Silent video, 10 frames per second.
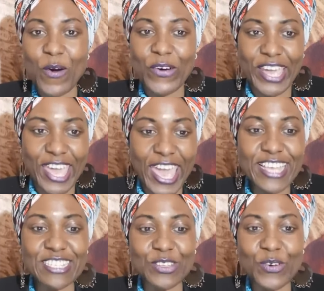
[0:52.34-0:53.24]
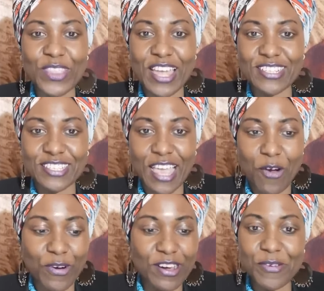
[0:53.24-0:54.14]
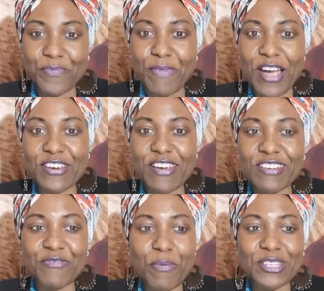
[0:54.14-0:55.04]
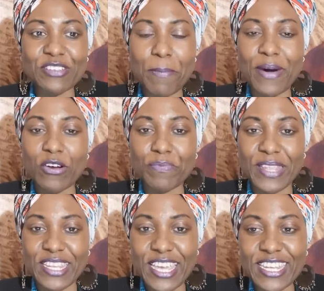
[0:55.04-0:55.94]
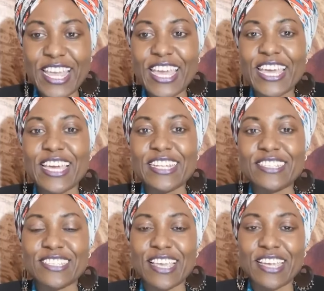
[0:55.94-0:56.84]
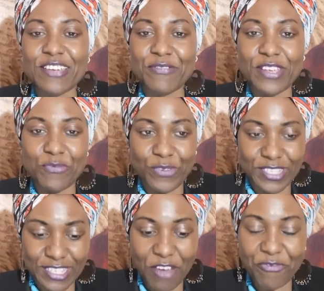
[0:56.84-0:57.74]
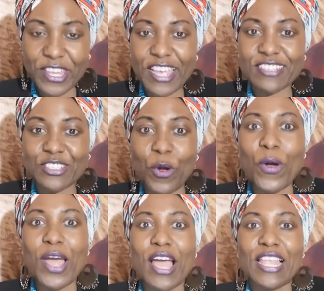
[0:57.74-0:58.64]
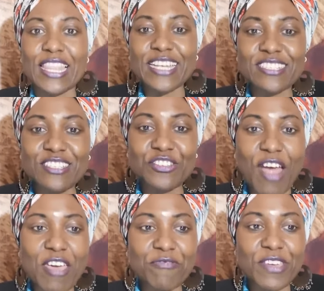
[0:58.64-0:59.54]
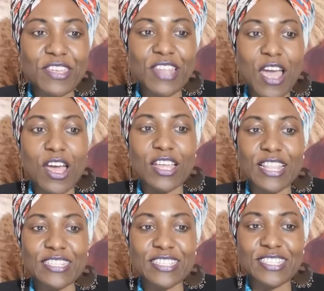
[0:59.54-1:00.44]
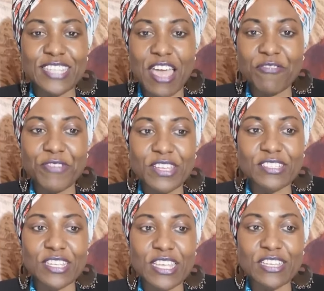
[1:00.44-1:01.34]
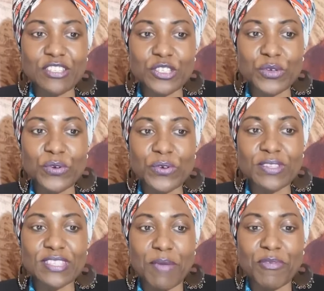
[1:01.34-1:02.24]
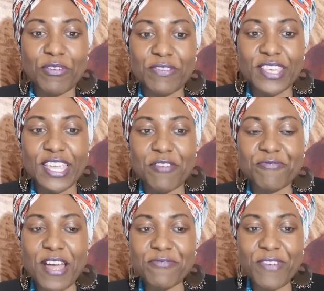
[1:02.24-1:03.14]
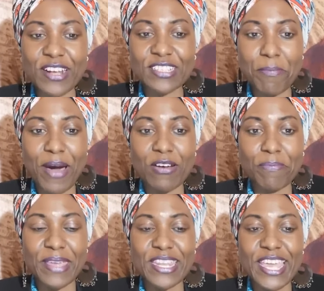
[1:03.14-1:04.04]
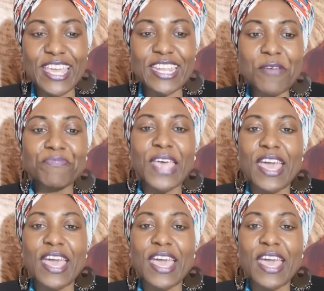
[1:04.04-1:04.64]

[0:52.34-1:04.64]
Okay, so that's our background information about Benin. It's in West Africa. So let's dive into some of the fun facts about Benin.